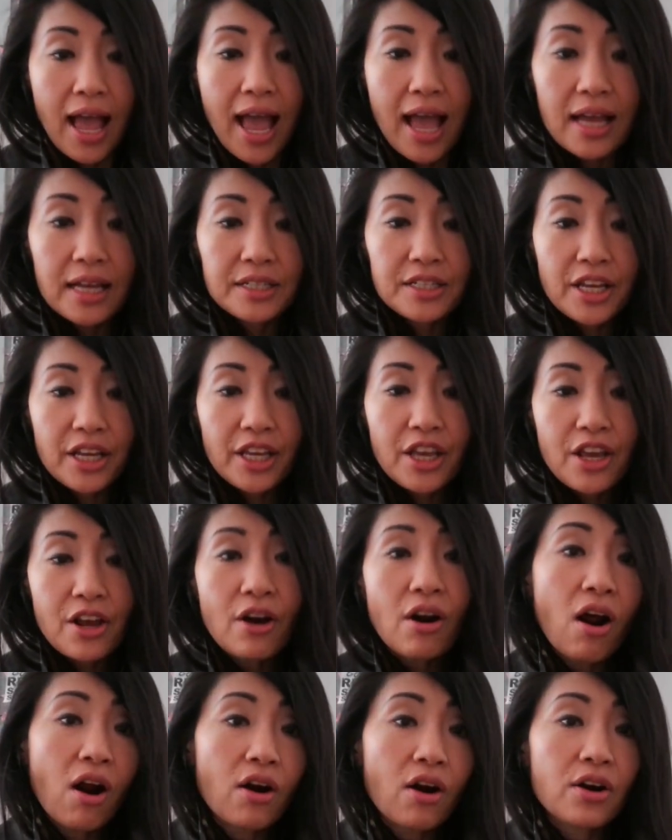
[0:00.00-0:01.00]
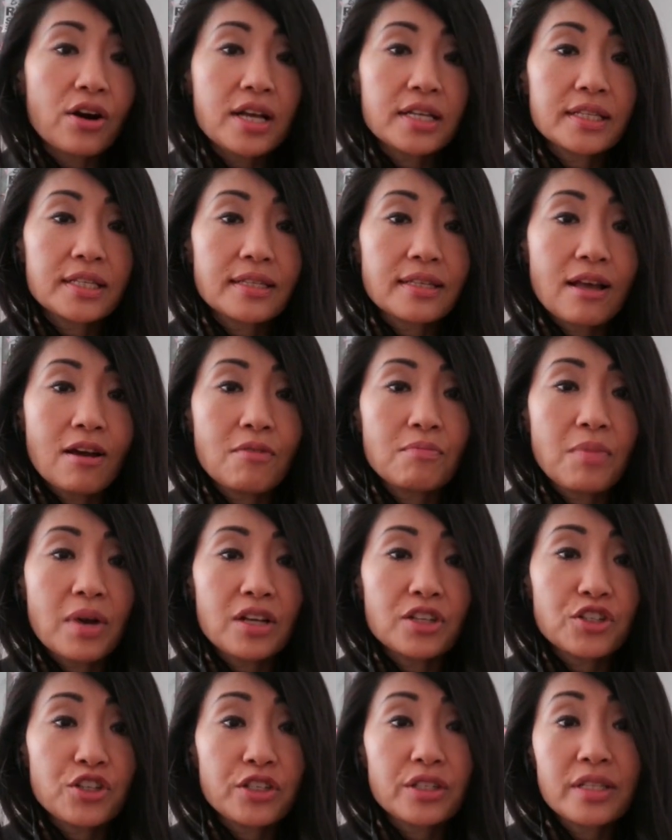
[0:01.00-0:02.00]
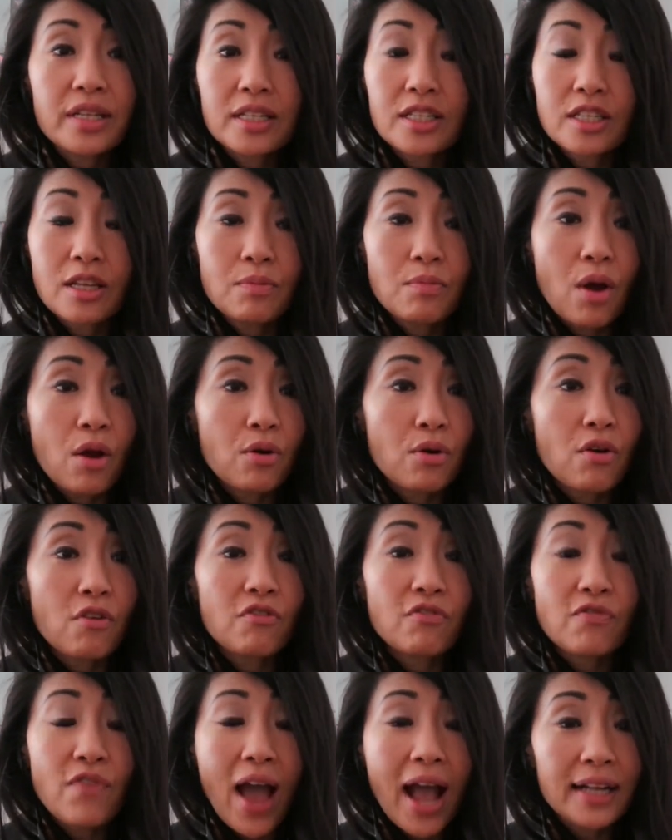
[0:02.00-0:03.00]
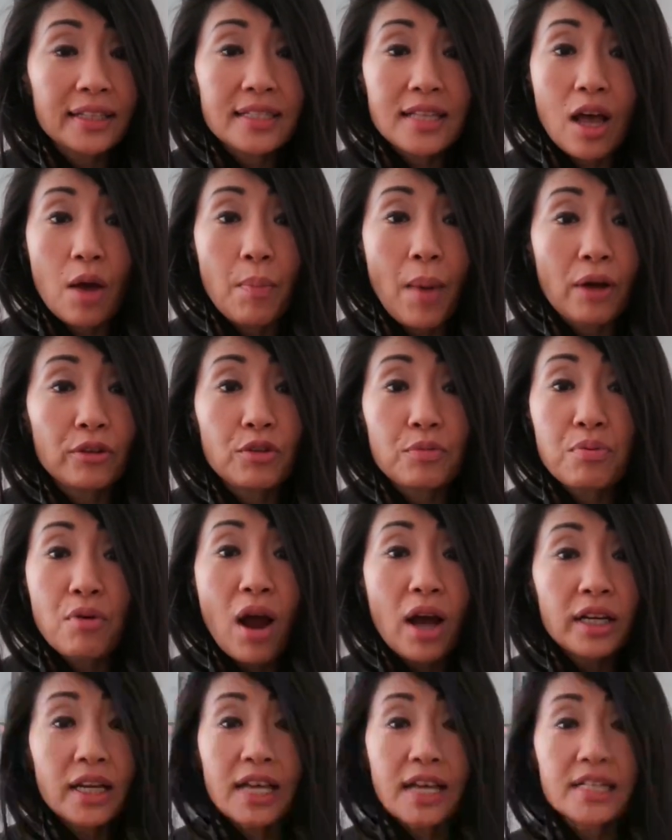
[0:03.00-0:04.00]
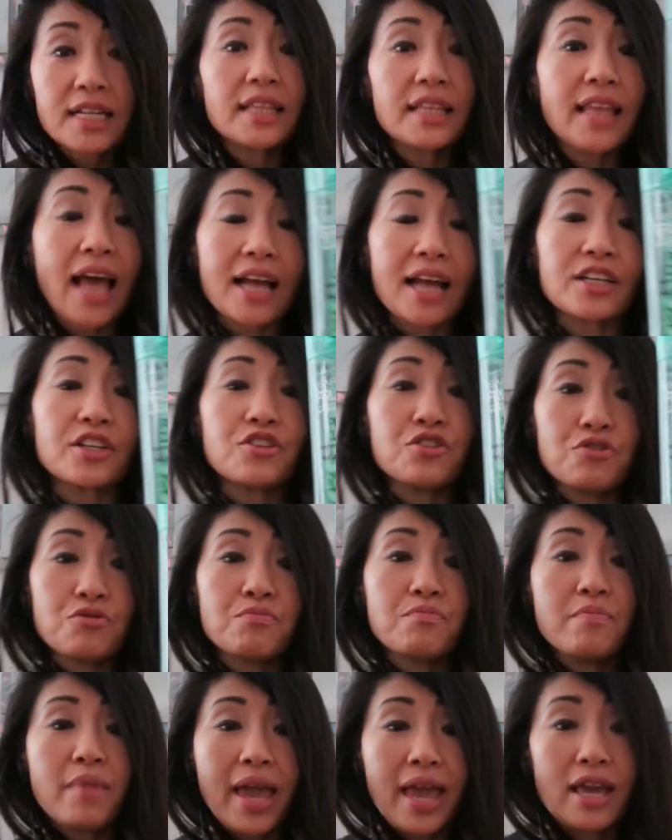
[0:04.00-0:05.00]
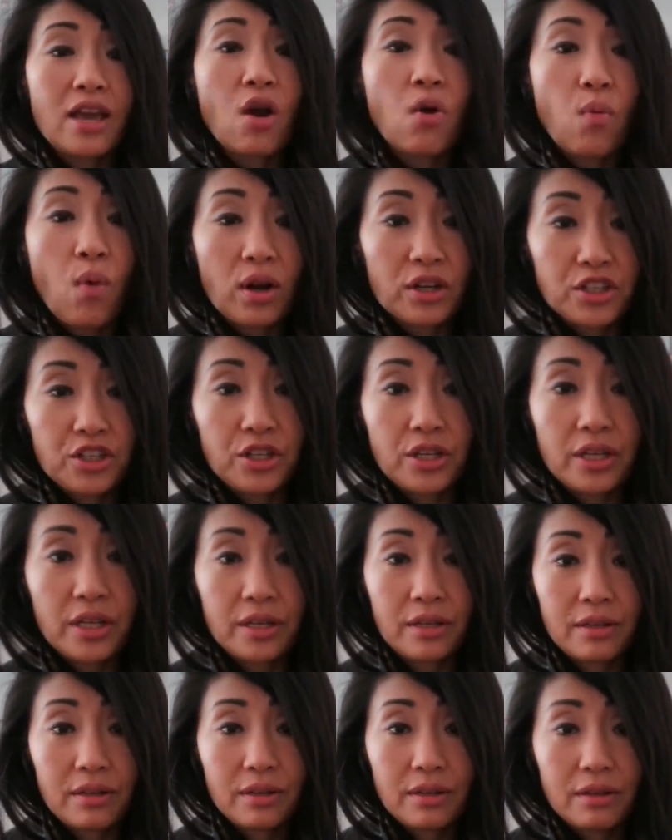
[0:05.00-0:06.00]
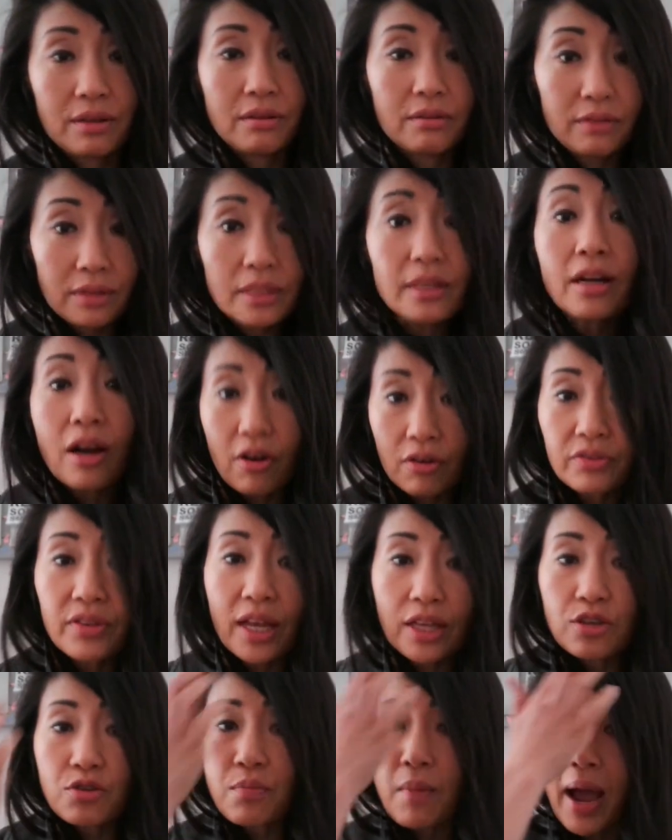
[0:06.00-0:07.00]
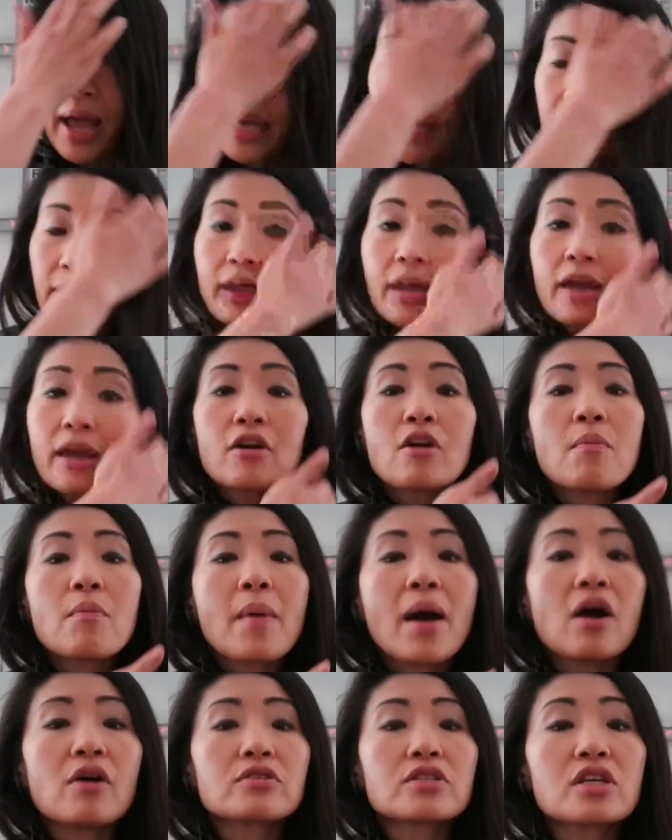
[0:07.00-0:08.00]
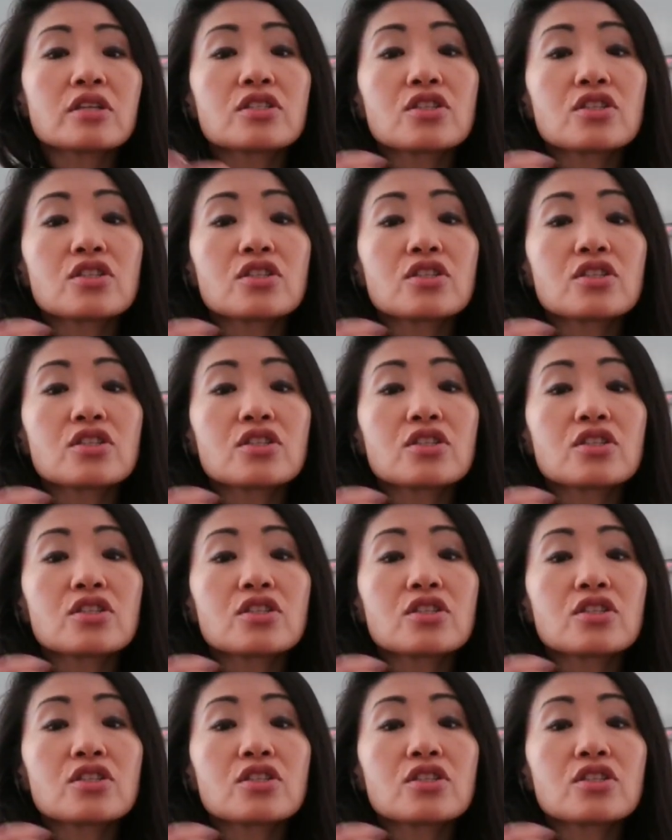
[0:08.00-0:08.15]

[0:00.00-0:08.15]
And here are just some facts about the product that you may want to, you know, that you might care about.